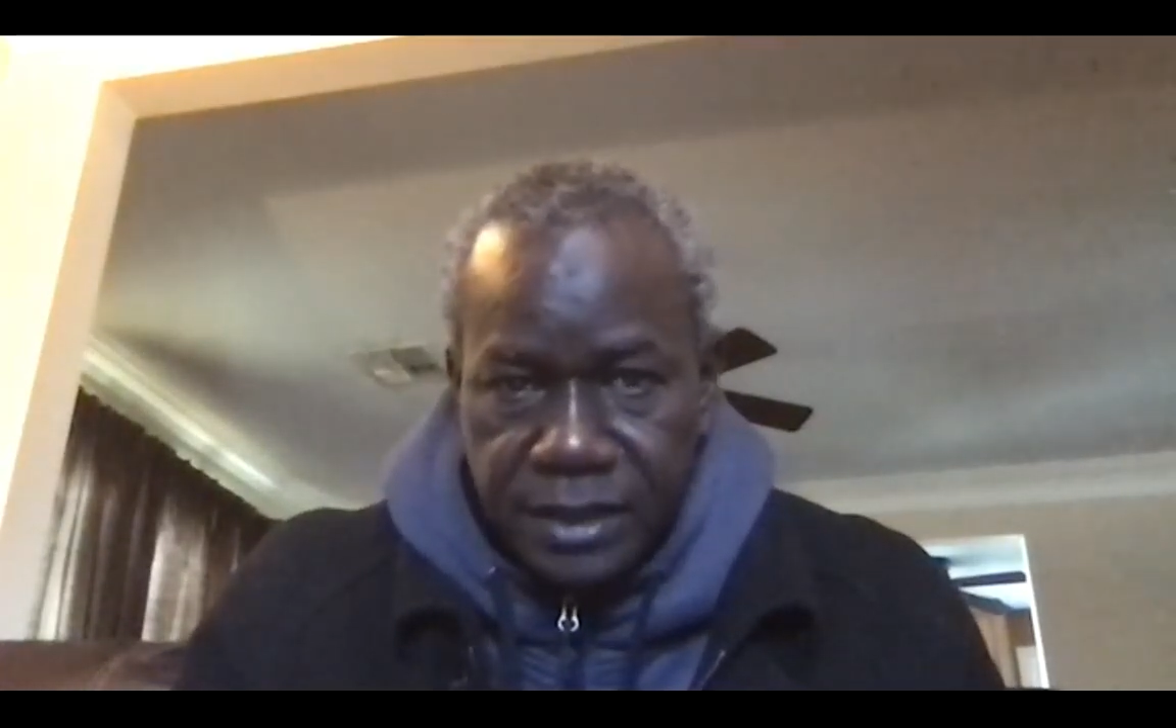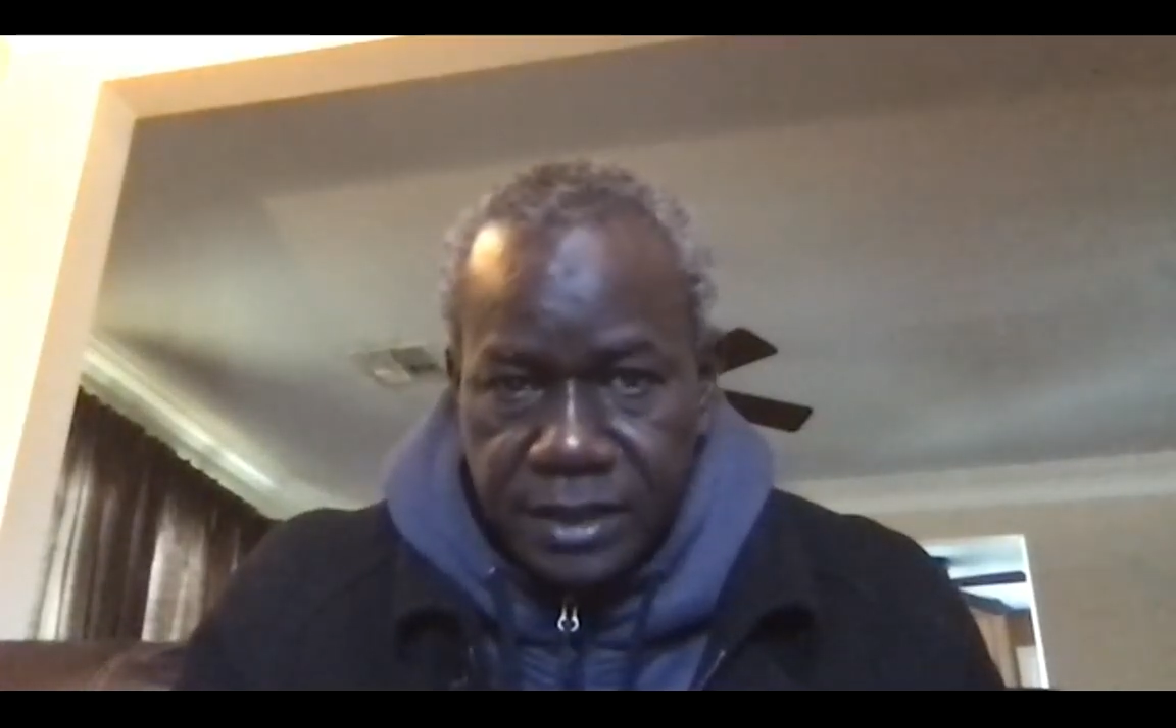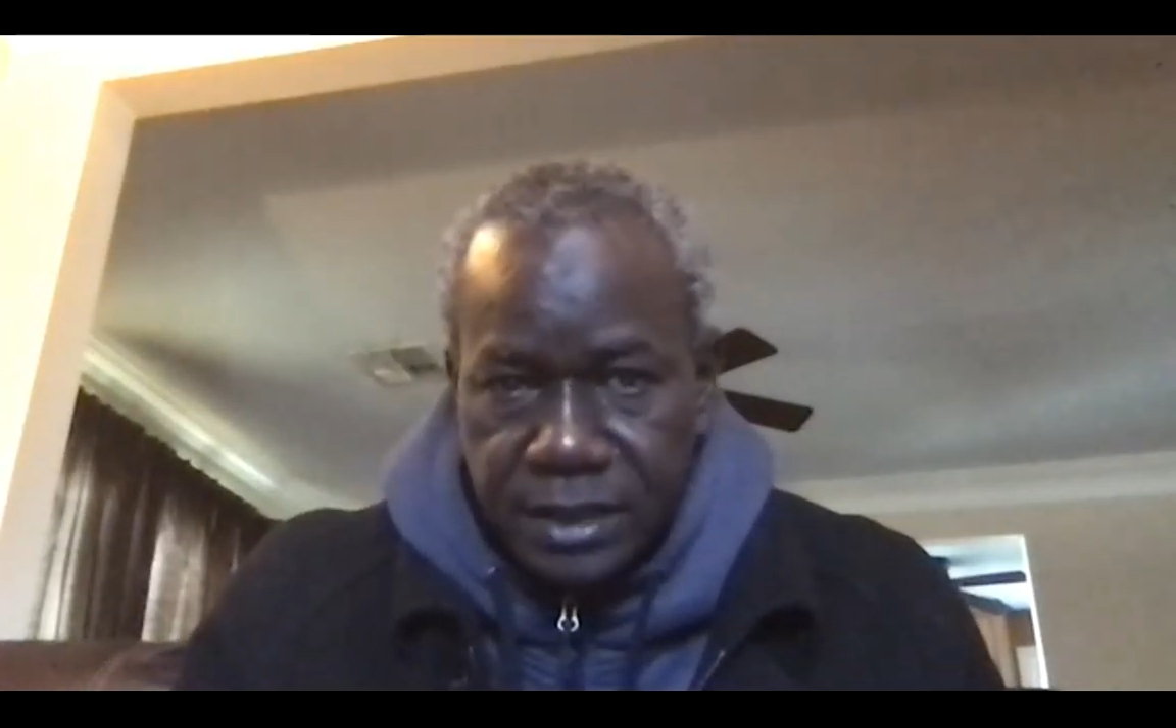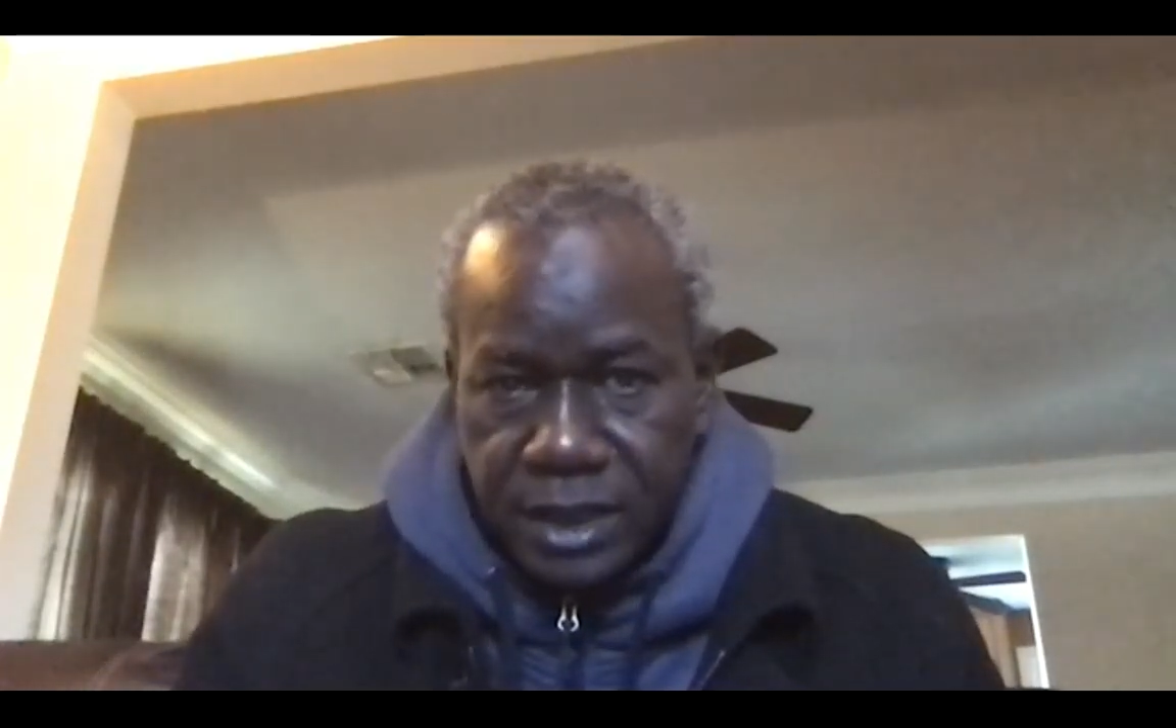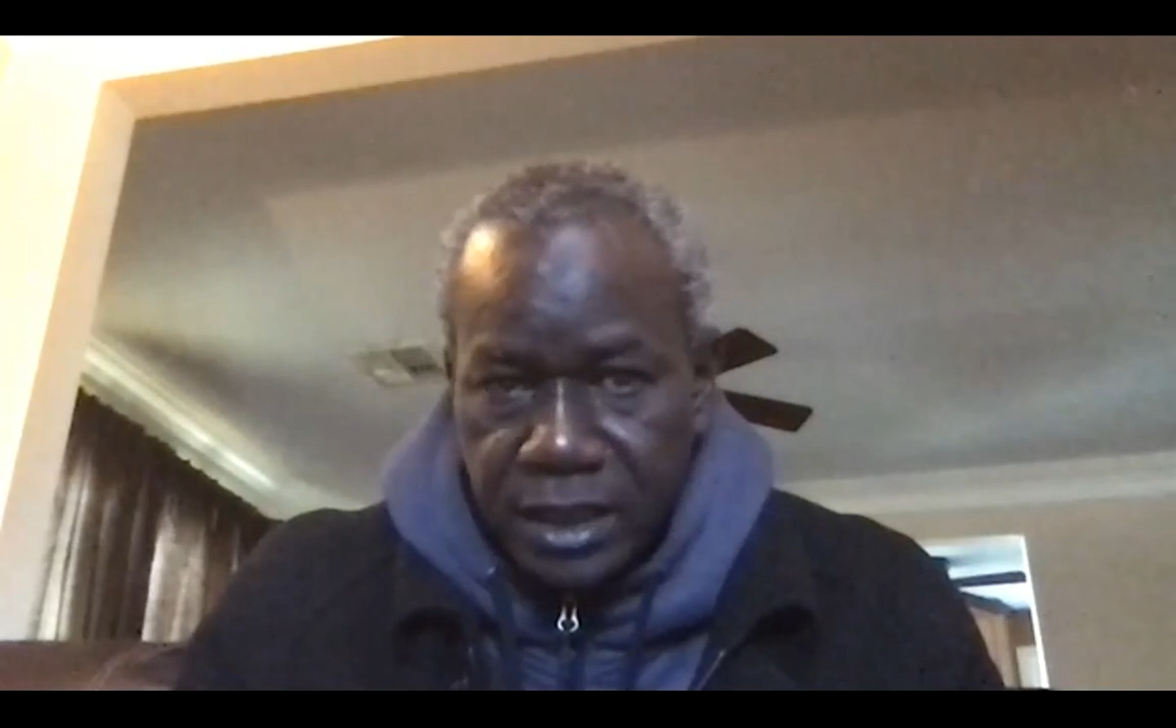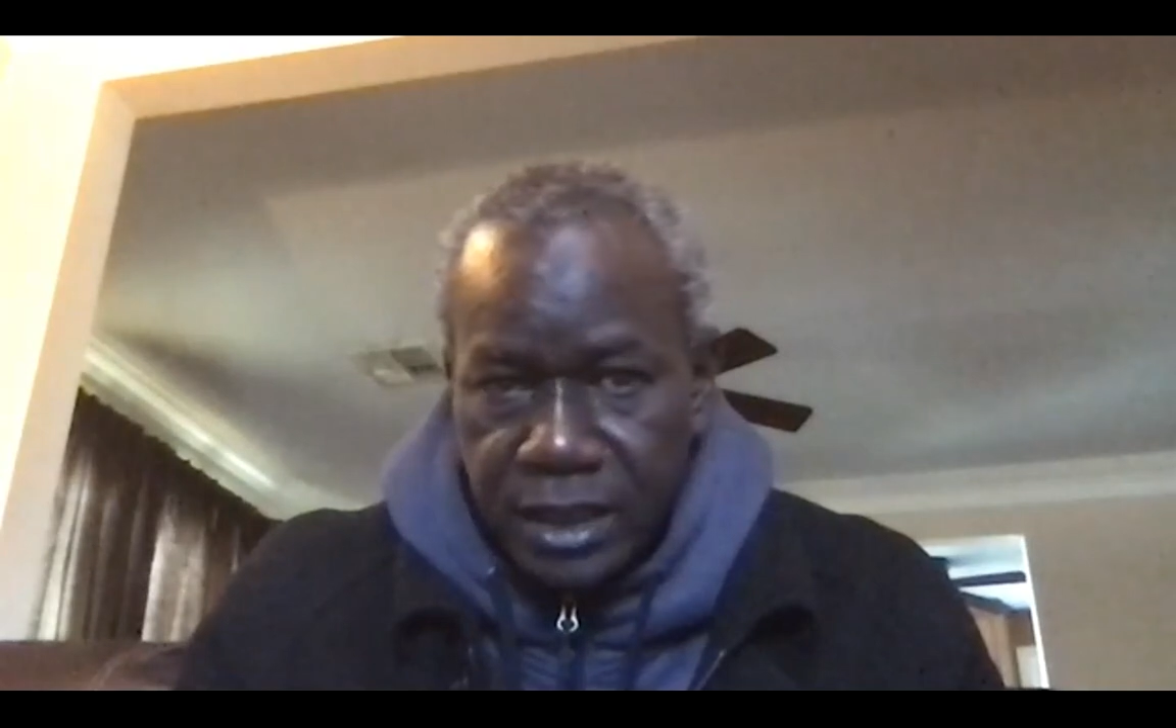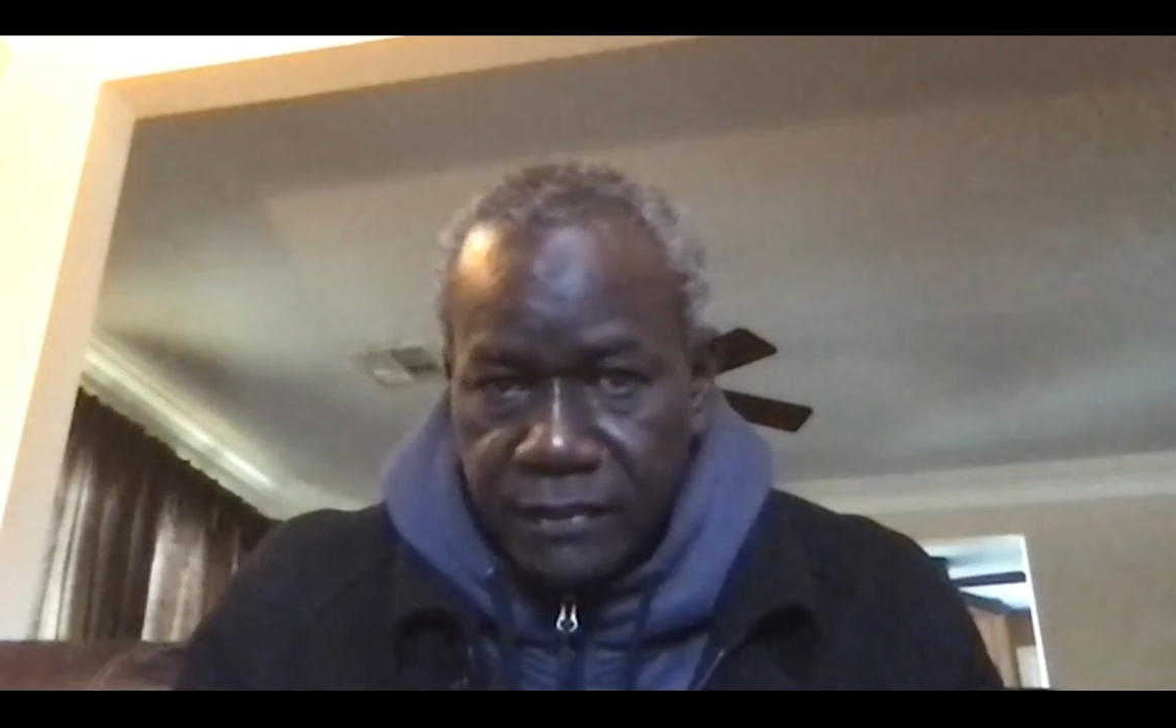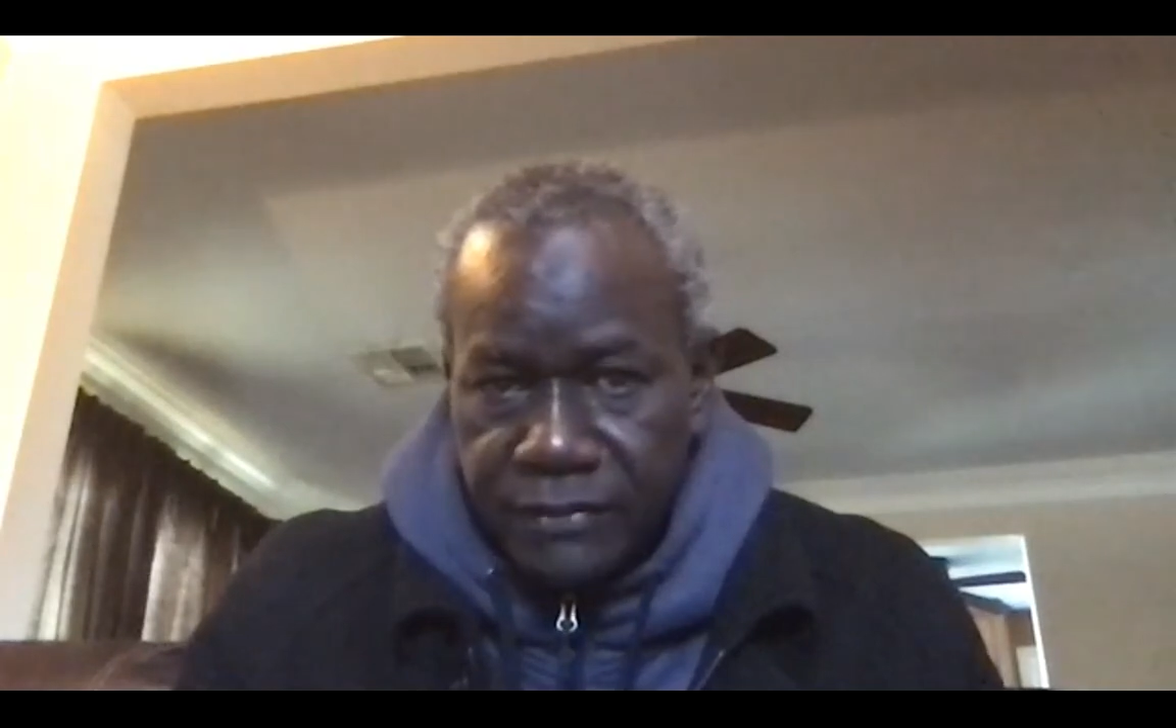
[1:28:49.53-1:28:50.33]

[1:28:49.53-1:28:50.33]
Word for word: Sunday